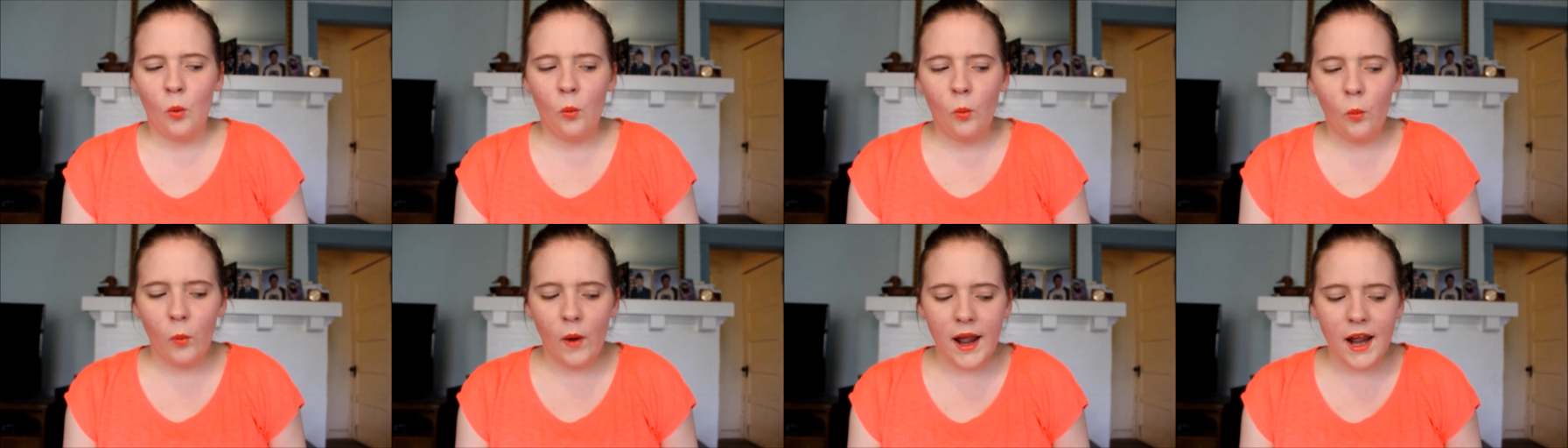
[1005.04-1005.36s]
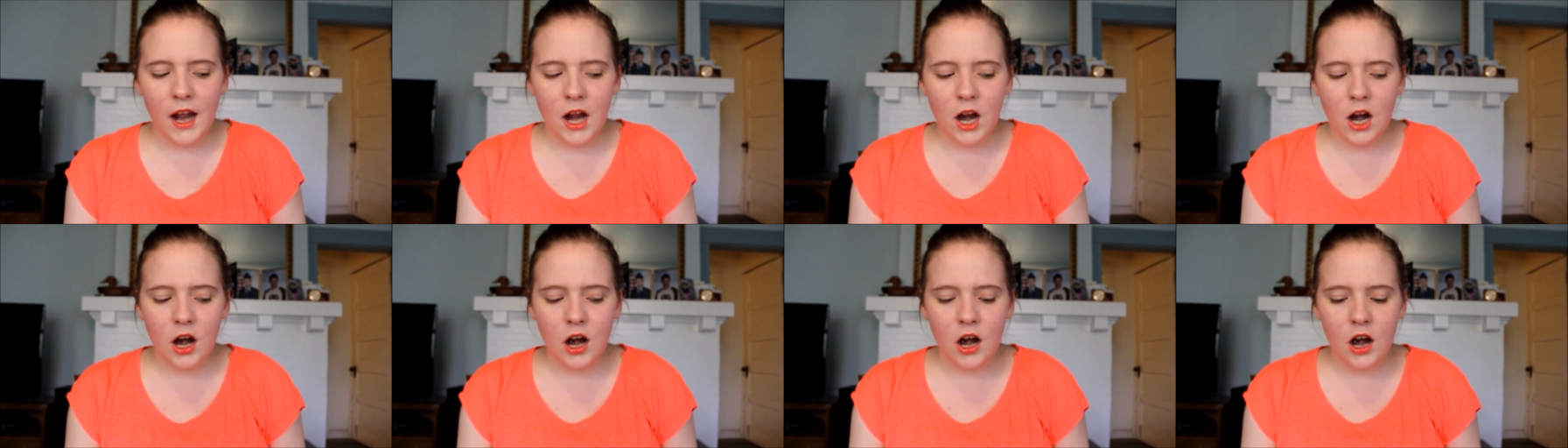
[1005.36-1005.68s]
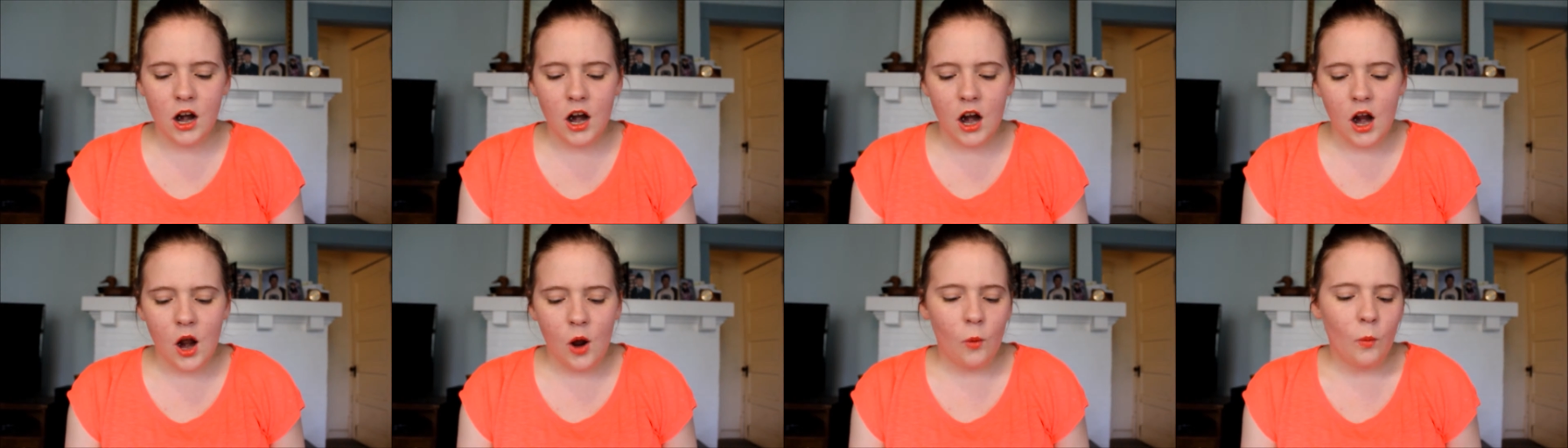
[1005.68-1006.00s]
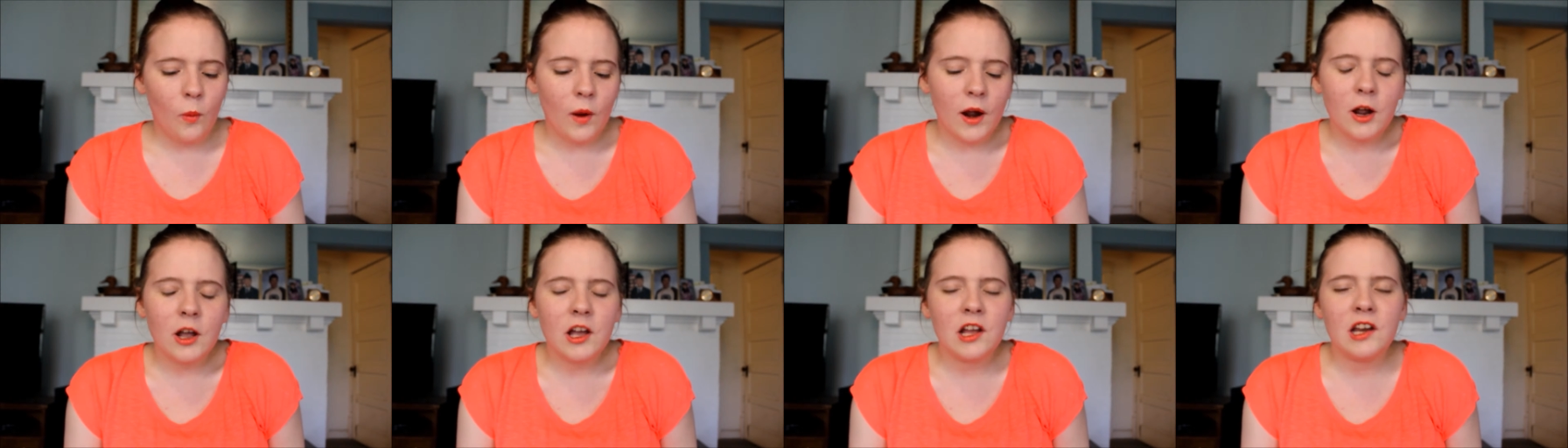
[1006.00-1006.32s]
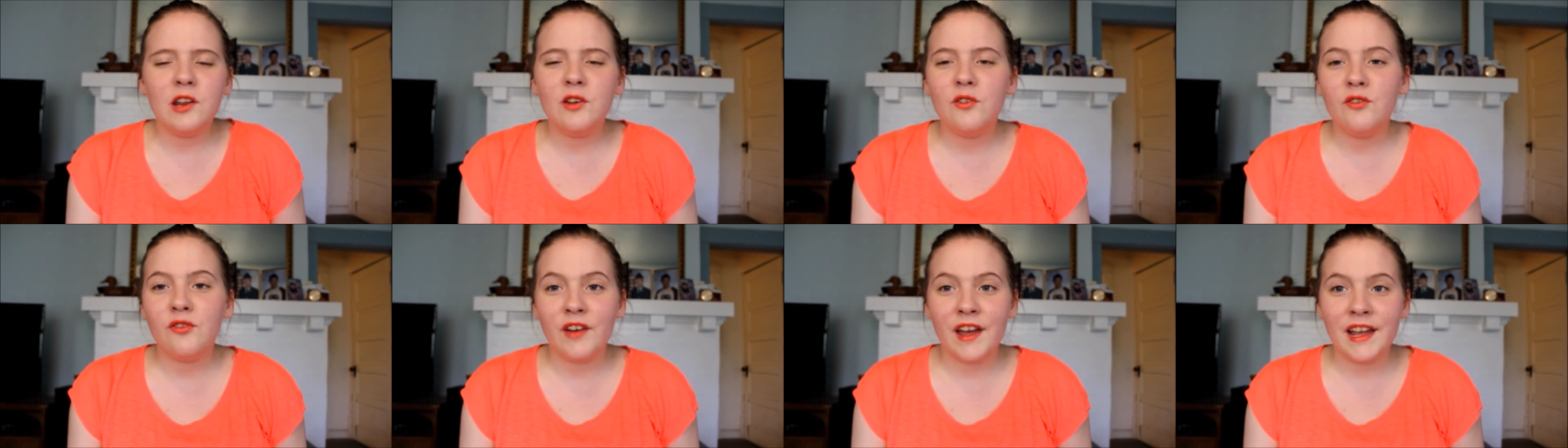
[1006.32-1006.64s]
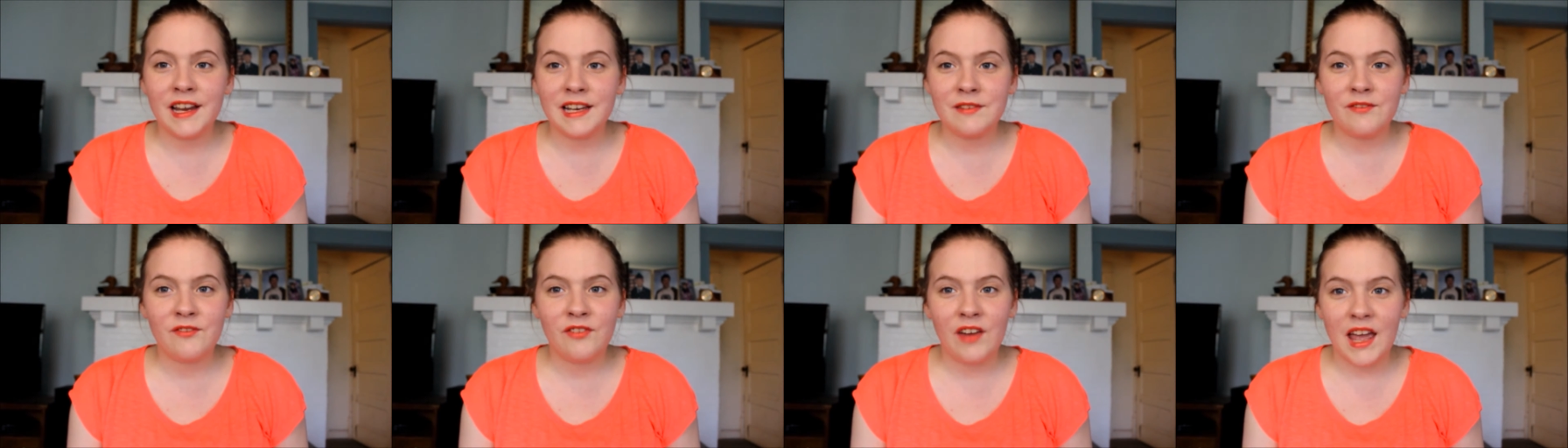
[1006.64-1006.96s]
where, where can you
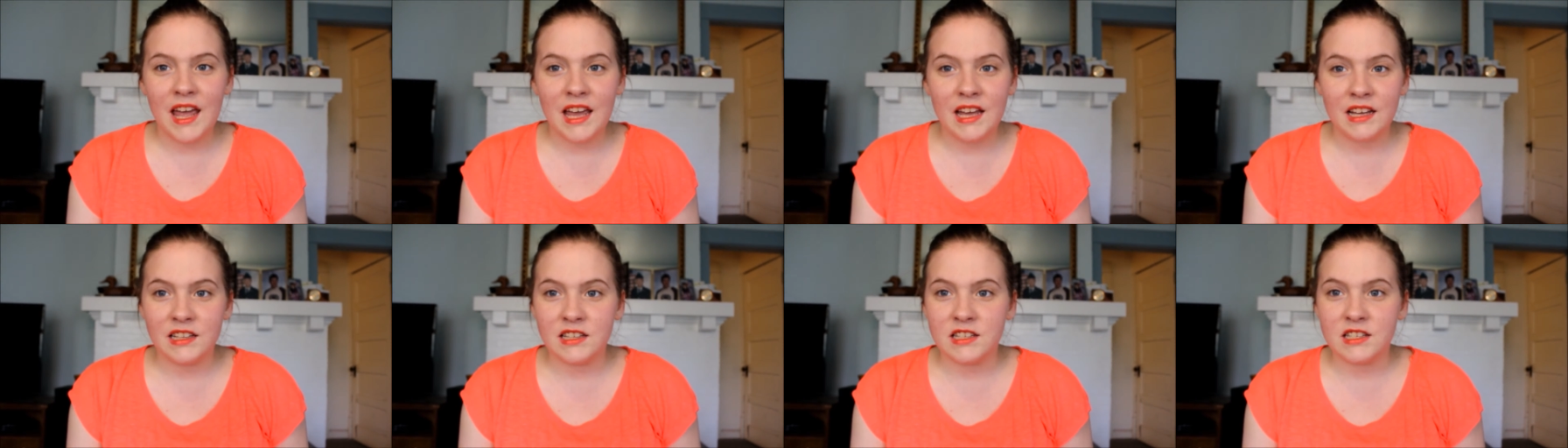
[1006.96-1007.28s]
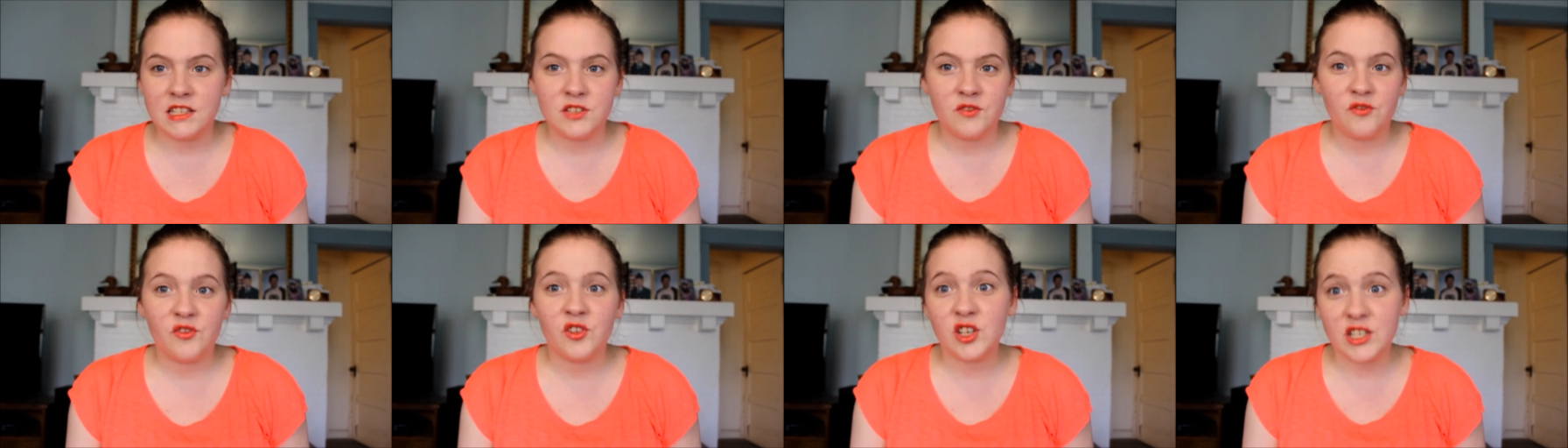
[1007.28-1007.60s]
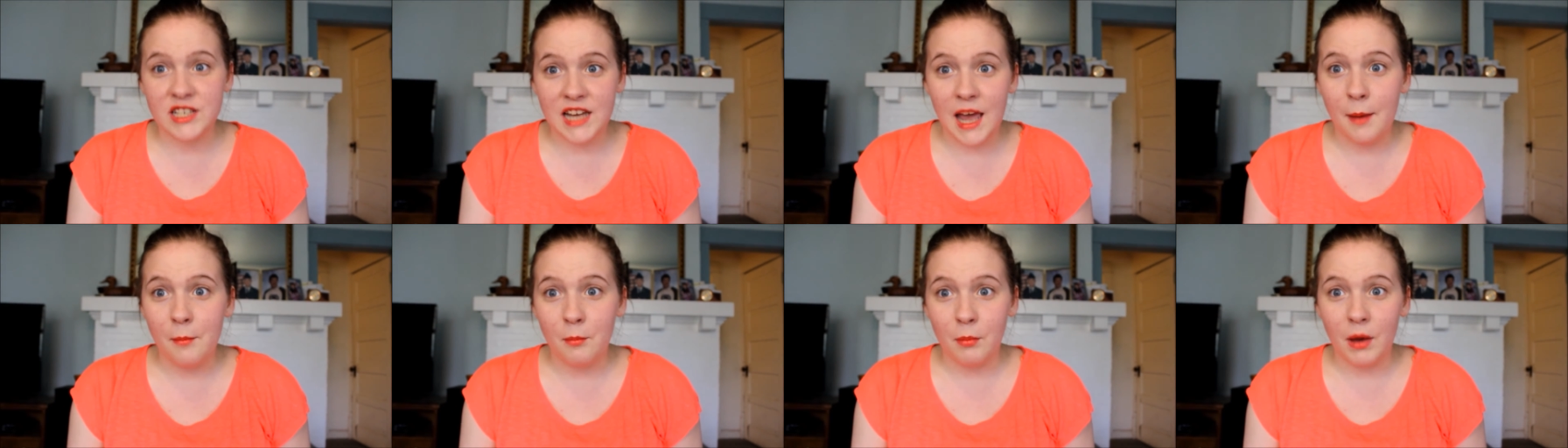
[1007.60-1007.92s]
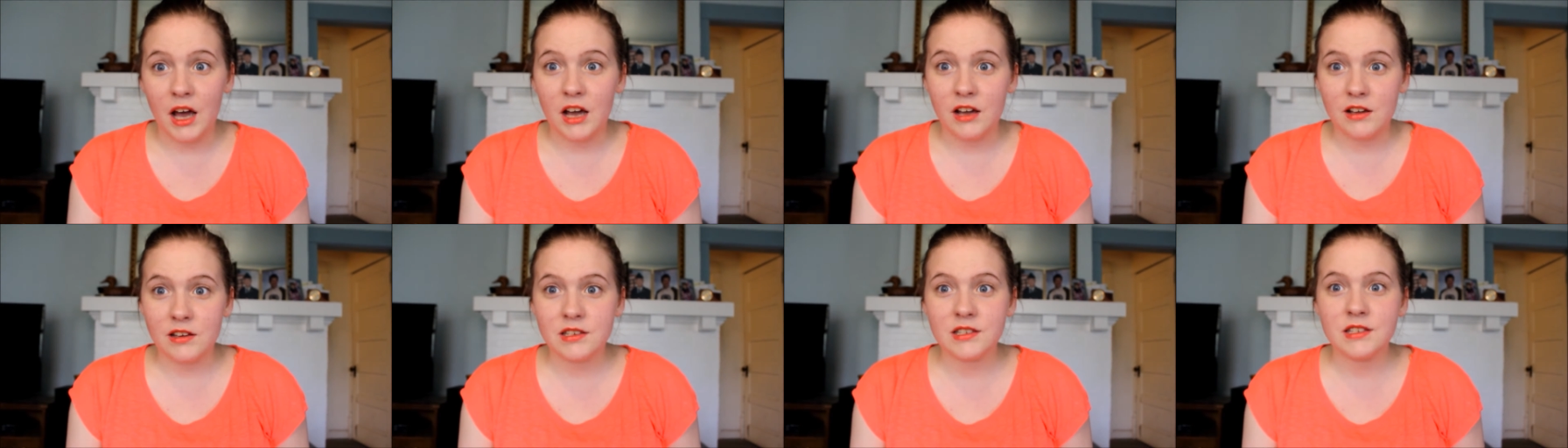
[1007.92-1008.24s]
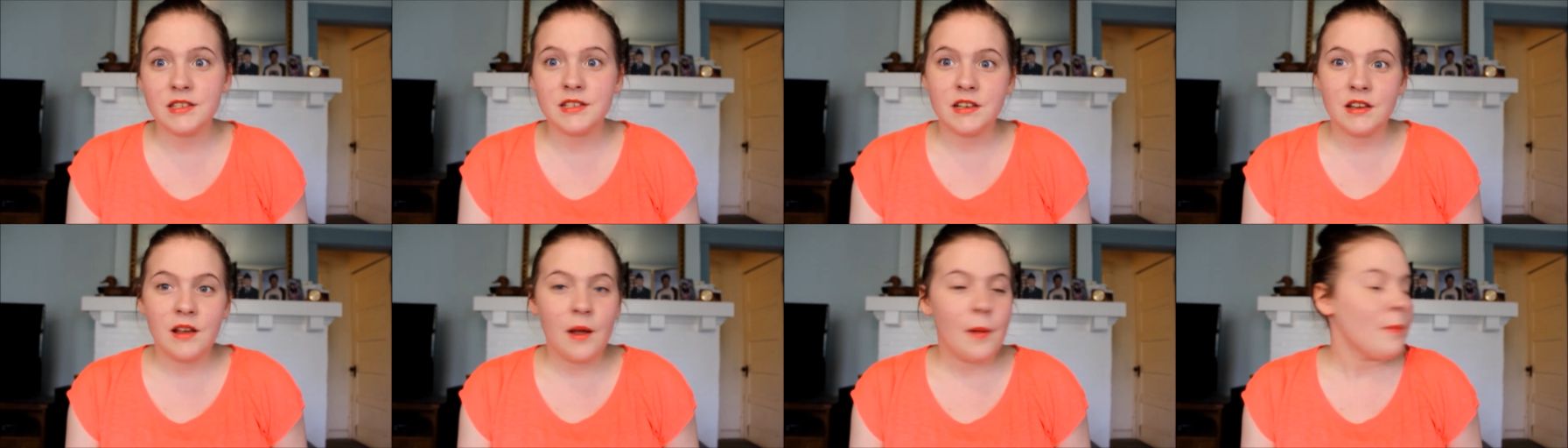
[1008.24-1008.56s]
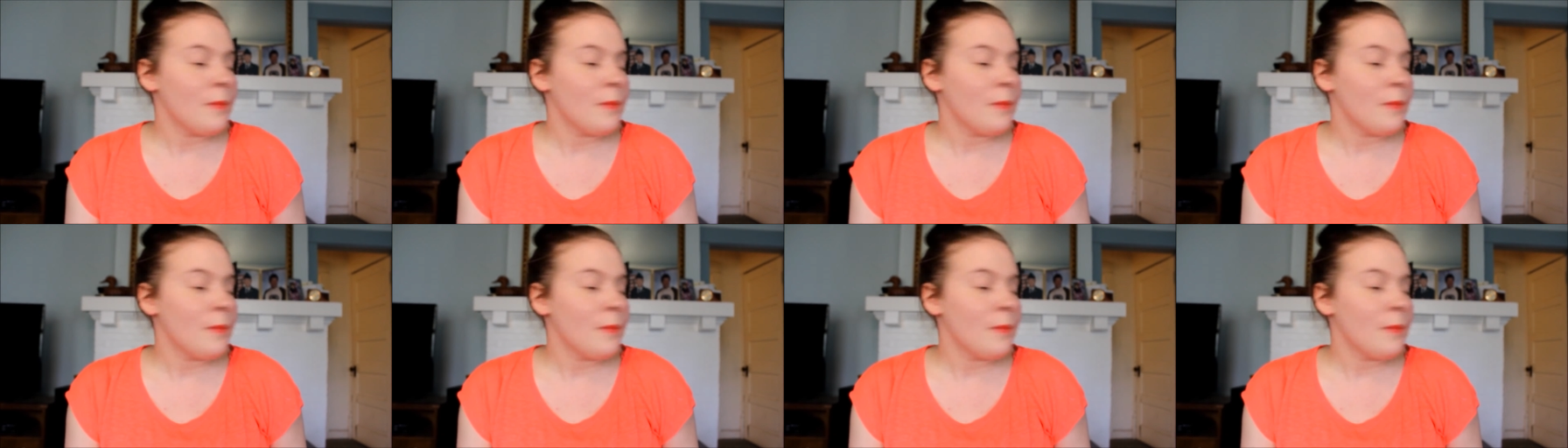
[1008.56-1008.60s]
find Vans for 10 bucks?